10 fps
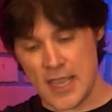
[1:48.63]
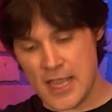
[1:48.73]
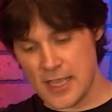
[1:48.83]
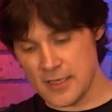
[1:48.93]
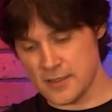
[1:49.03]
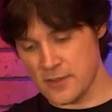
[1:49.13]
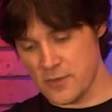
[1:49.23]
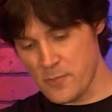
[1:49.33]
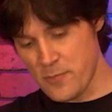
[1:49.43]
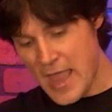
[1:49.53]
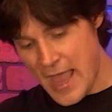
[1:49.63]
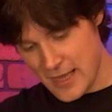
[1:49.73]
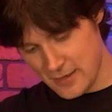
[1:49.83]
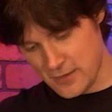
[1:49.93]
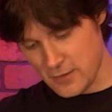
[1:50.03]
and the
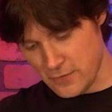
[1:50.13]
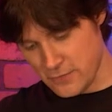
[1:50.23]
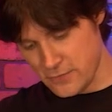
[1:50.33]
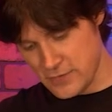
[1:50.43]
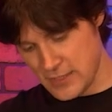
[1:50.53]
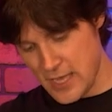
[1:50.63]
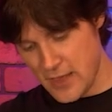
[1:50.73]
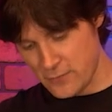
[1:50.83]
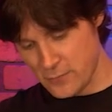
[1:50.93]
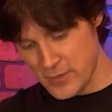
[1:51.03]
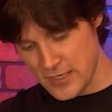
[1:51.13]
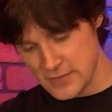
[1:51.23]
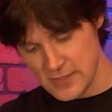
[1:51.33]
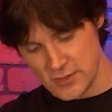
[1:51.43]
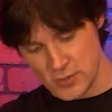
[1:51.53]
back of the cavern
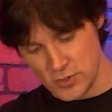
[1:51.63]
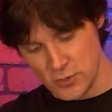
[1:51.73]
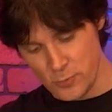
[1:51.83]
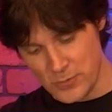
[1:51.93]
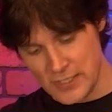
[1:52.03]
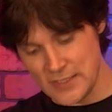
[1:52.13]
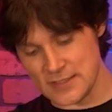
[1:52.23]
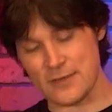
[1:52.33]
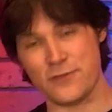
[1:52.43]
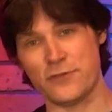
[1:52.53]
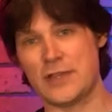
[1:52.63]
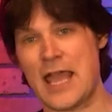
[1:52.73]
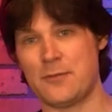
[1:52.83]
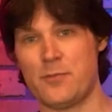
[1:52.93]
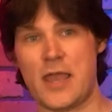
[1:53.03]
bass is a two piece
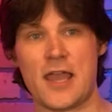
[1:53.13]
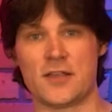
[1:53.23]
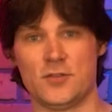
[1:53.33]
flat back,